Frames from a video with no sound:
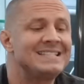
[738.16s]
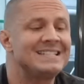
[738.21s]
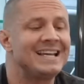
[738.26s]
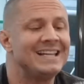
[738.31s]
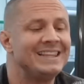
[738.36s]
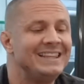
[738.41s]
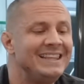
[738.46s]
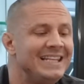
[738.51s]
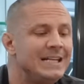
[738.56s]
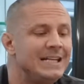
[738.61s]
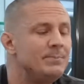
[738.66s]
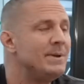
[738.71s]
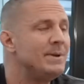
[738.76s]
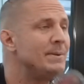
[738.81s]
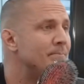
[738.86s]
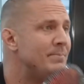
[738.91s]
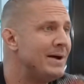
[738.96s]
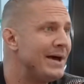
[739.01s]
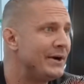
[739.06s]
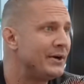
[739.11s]
it's a little
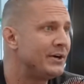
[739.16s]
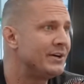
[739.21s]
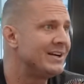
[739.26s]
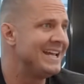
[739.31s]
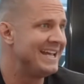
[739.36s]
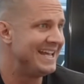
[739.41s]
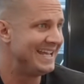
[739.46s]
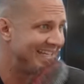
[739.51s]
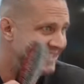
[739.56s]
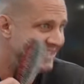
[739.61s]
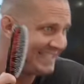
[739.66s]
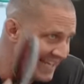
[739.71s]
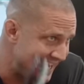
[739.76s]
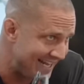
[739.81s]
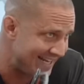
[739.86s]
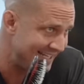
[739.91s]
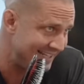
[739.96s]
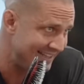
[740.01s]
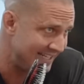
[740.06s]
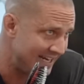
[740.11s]
bit better at
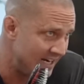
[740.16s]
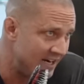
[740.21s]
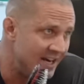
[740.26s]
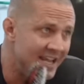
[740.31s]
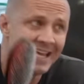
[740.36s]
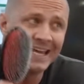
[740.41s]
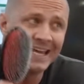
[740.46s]
getting there.